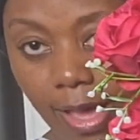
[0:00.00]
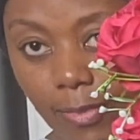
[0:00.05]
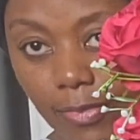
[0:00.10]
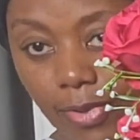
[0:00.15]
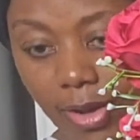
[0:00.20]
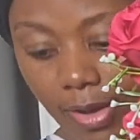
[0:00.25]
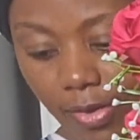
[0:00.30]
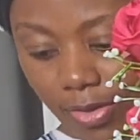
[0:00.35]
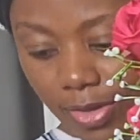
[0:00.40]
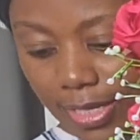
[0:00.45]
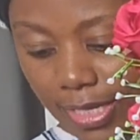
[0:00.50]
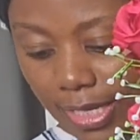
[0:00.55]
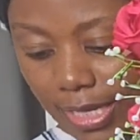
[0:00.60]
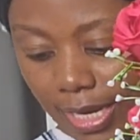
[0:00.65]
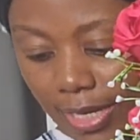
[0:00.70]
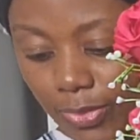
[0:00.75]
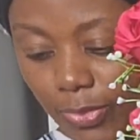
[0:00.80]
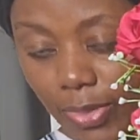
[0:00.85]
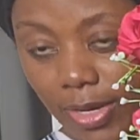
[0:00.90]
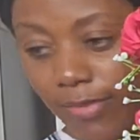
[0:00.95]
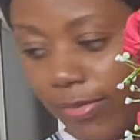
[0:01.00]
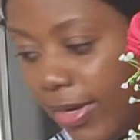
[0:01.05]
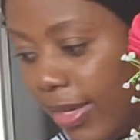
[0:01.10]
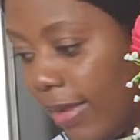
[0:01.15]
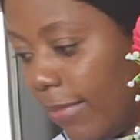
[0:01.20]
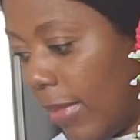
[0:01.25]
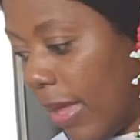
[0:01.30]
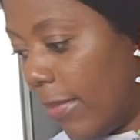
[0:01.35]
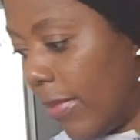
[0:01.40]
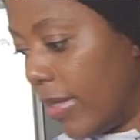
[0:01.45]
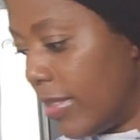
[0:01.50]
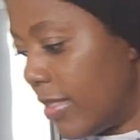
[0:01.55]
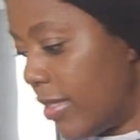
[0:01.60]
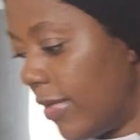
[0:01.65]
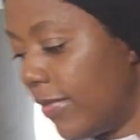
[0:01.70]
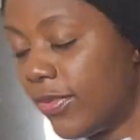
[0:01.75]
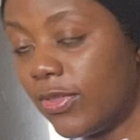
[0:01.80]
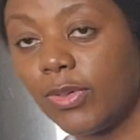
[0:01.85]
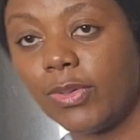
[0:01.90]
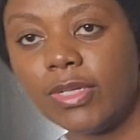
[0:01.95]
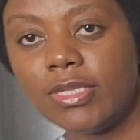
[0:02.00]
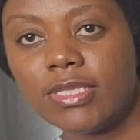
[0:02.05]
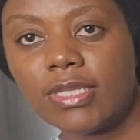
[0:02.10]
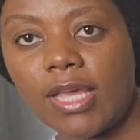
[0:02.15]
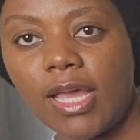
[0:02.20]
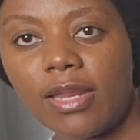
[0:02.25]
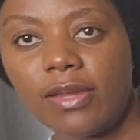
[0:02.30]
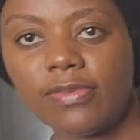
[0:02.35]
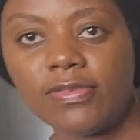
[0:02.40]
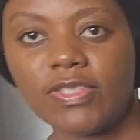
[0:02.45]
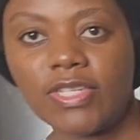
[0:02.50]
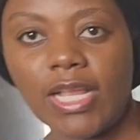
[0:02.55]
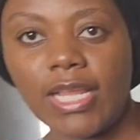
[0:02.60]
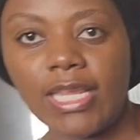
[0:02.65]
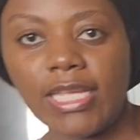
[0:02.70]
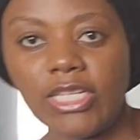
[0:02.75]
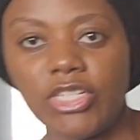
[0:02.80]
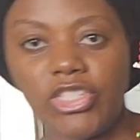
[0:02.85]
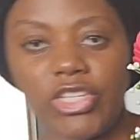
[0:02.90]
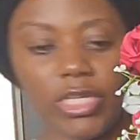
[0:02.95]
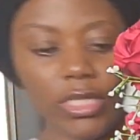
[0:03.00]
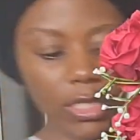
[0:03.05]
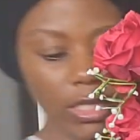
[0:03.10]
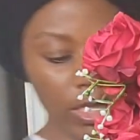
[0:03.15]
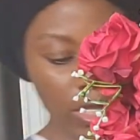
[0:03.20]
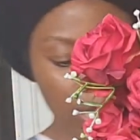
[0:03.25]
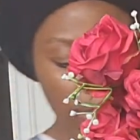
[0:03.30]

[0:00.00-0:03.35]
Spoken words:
I'm recording and doing everything by myself, so it's kind of challenging,